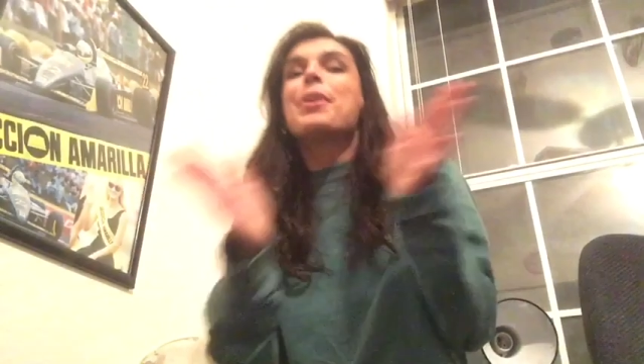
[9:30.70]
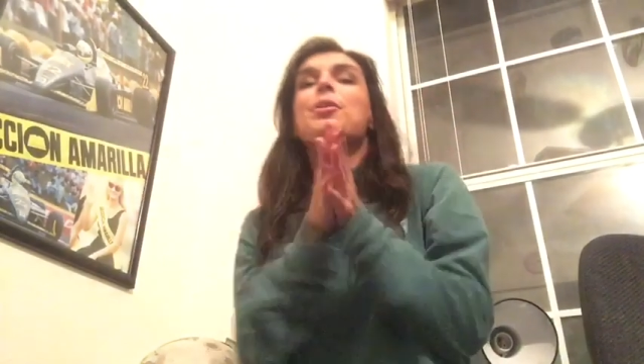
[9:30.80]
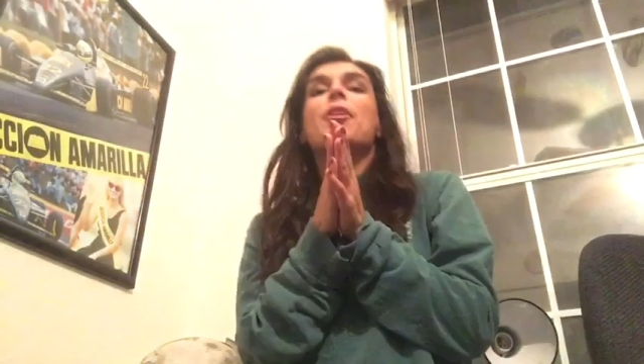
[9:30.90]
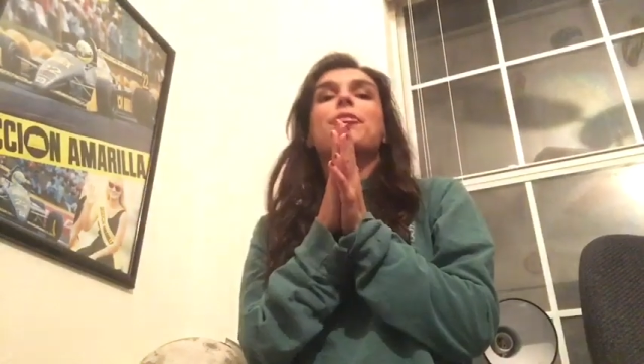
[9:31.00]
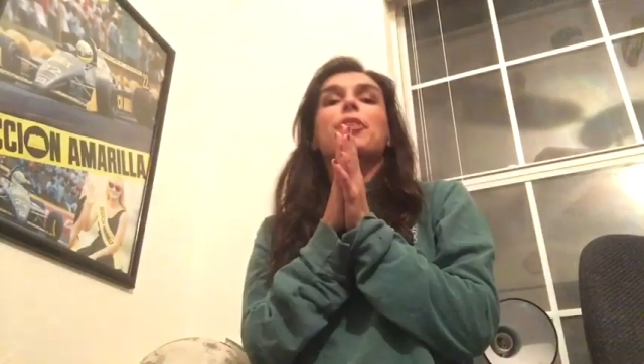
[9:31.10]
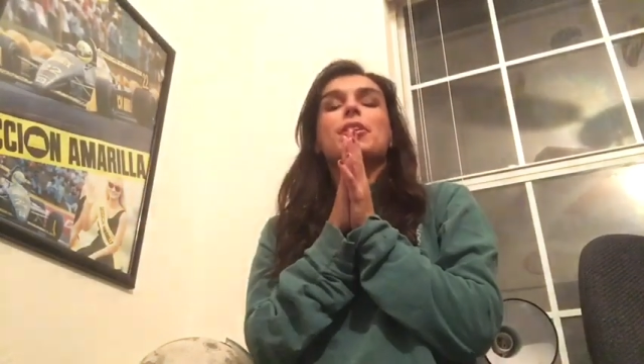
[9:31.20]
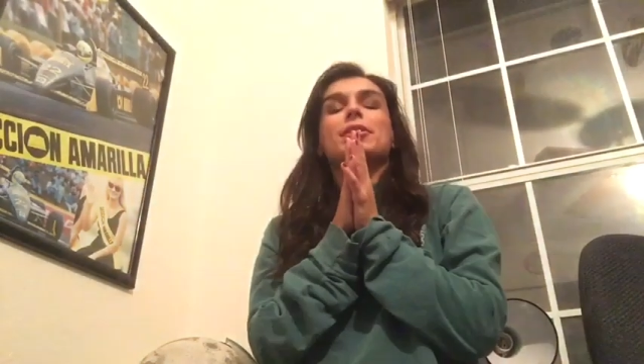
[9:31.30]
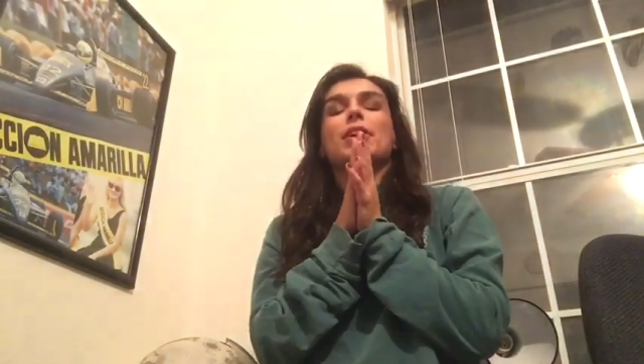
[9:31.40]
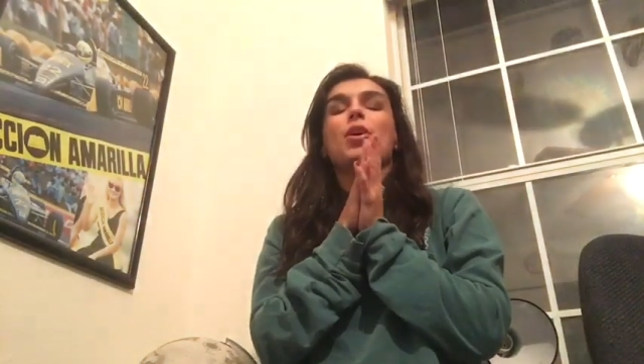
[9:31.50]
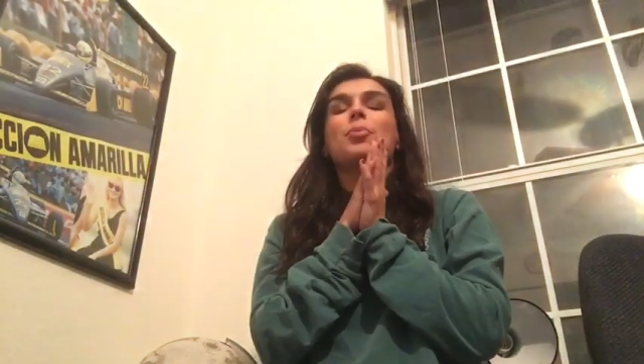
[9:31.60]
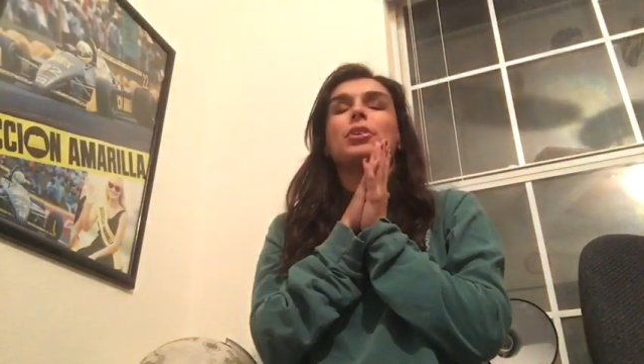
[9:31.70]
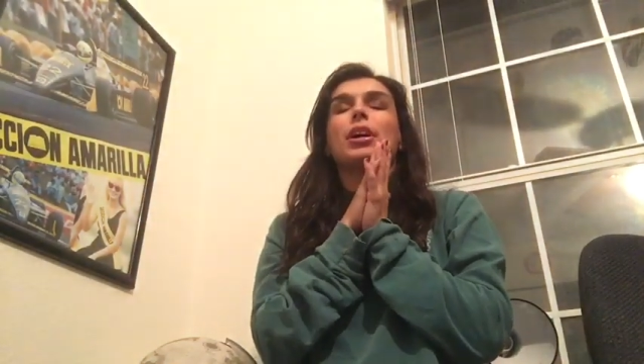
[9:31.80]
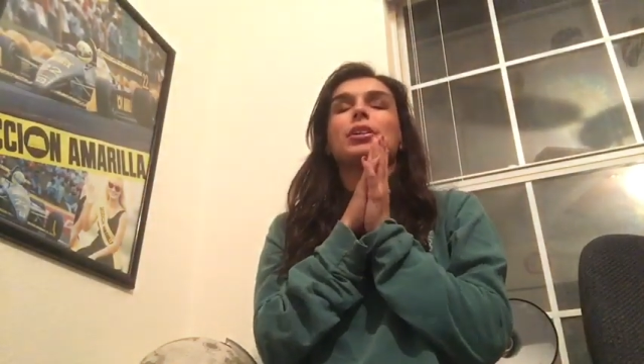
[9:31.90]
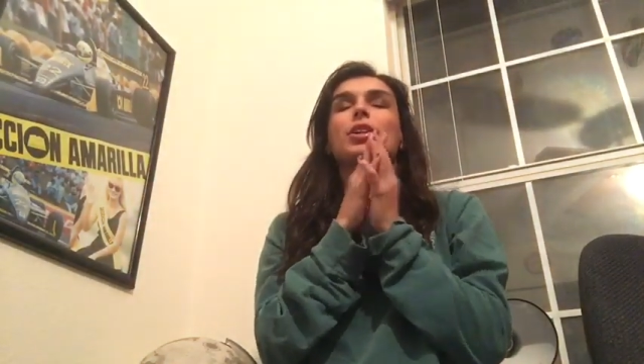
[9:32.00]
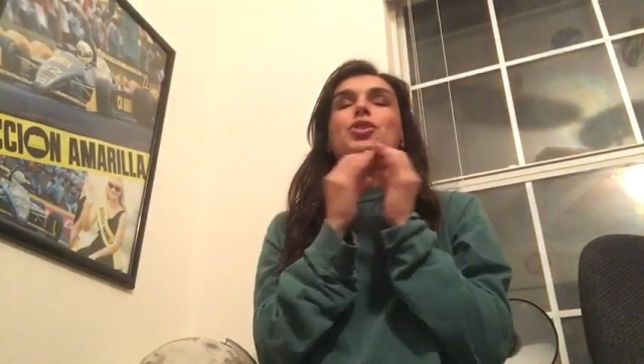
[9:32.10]
anyway, friends, I hope you
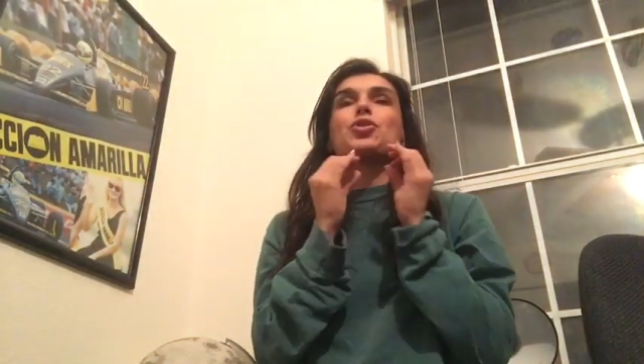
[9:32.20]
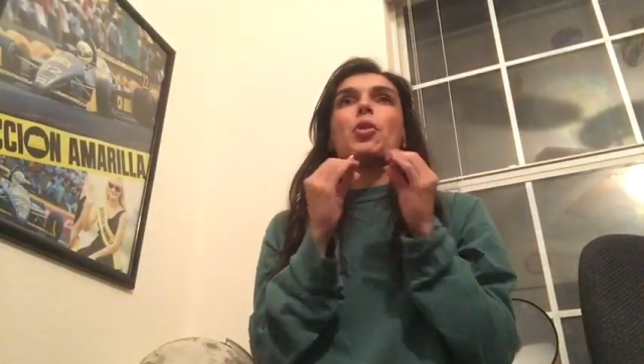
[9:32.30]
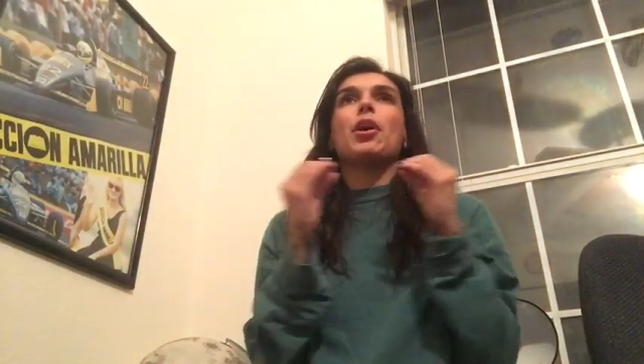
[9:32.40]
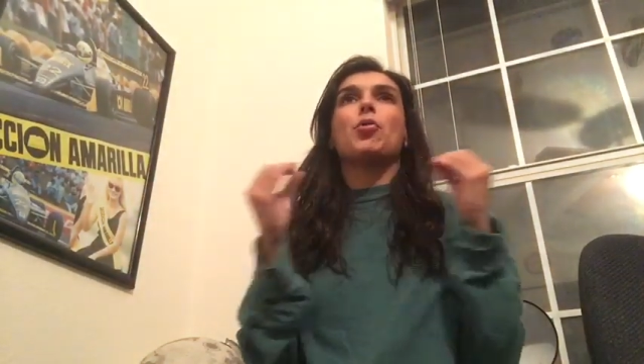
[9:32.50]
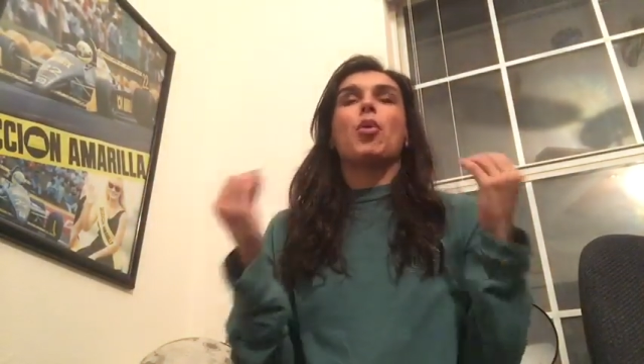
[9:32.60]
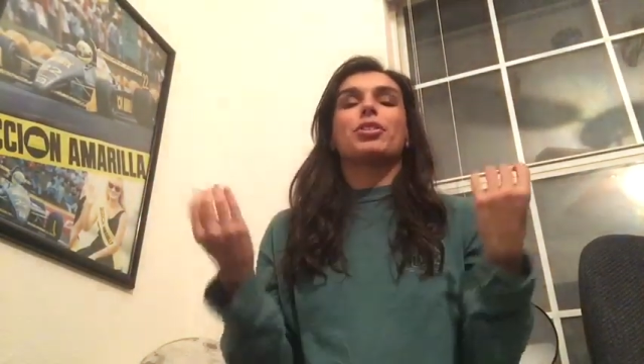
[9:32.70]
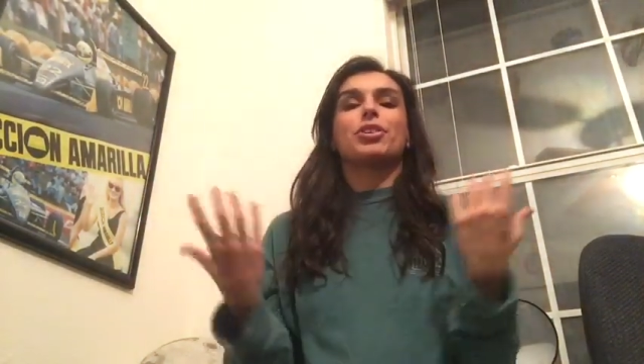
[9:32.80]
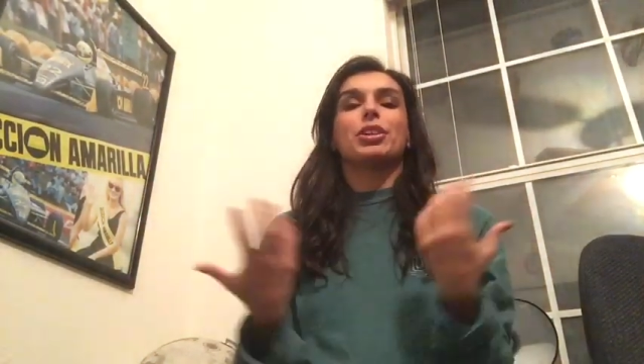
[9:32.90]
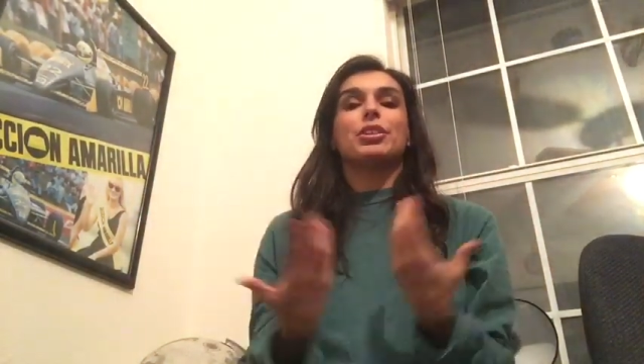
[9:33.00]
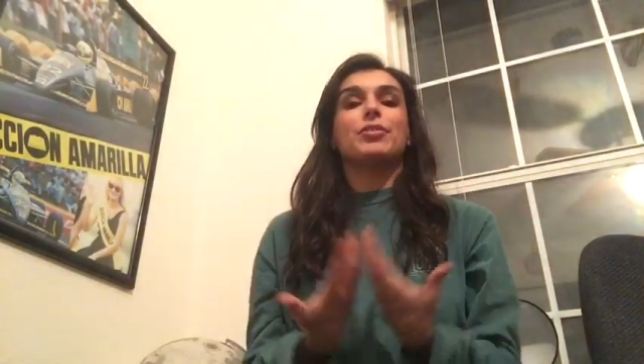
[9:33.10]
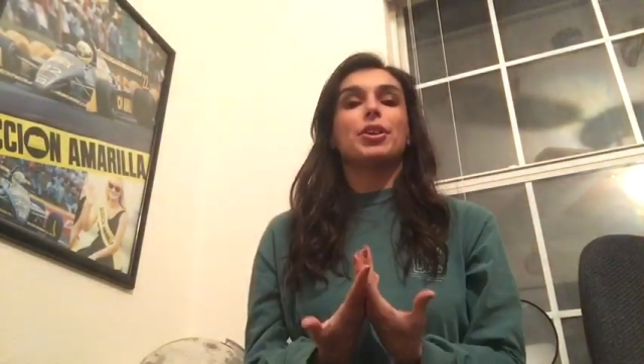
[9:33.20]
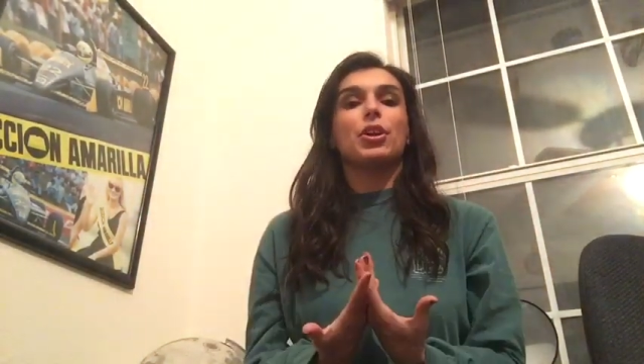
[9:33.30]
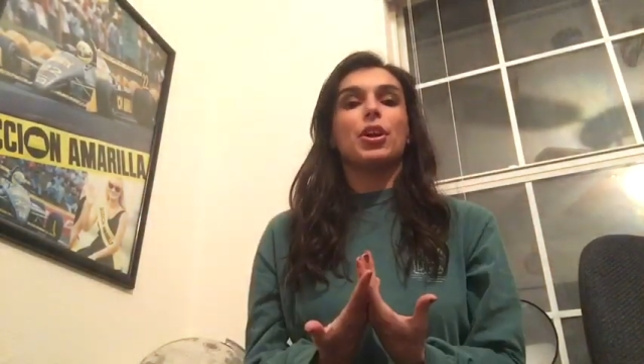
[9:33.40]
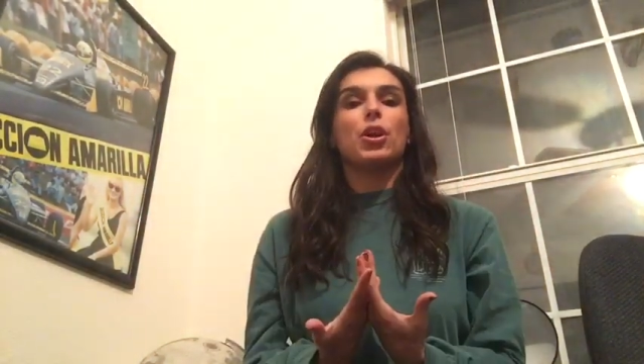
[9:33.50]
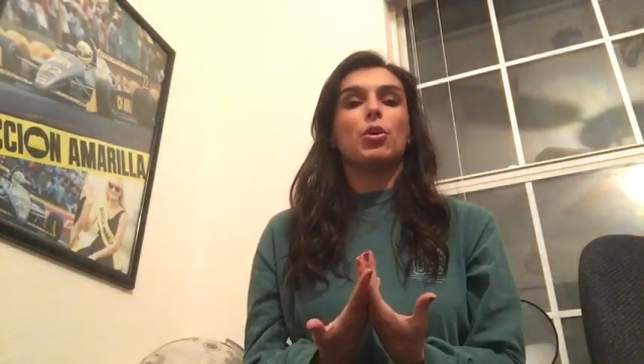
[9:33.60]
guys enjoyed watching this
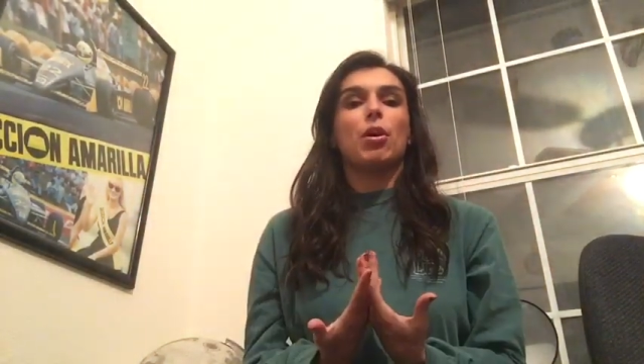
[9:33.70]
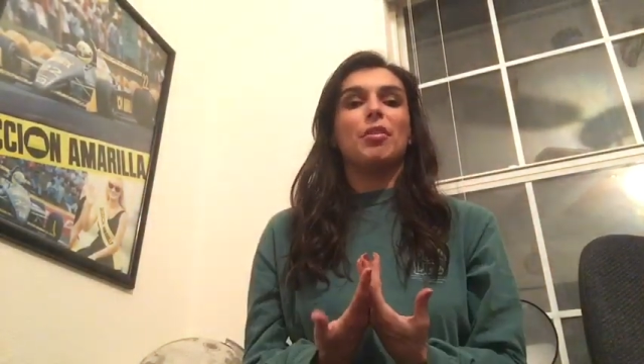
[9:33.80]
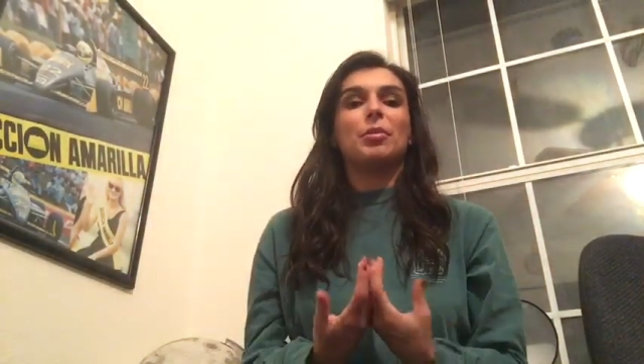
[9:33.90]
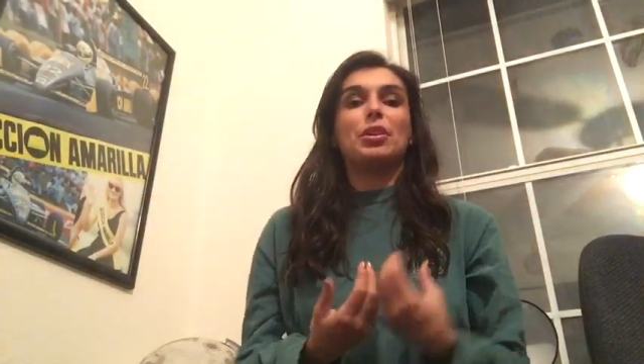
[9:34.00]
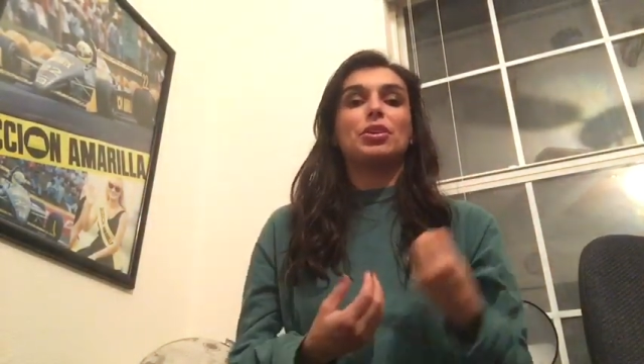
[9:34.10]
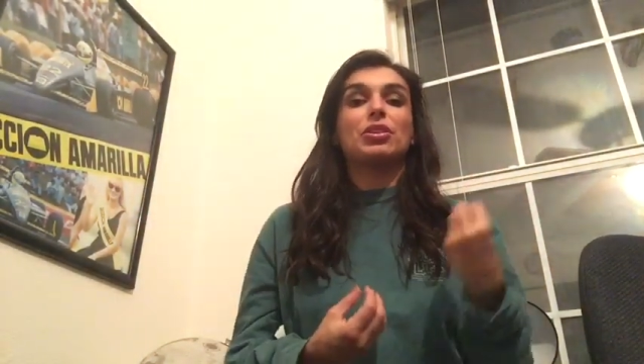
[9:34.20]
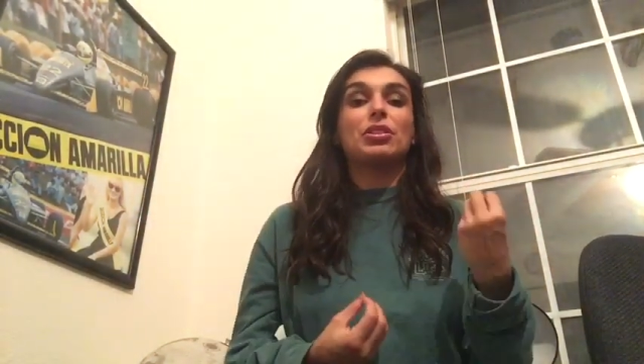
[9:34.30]
video of me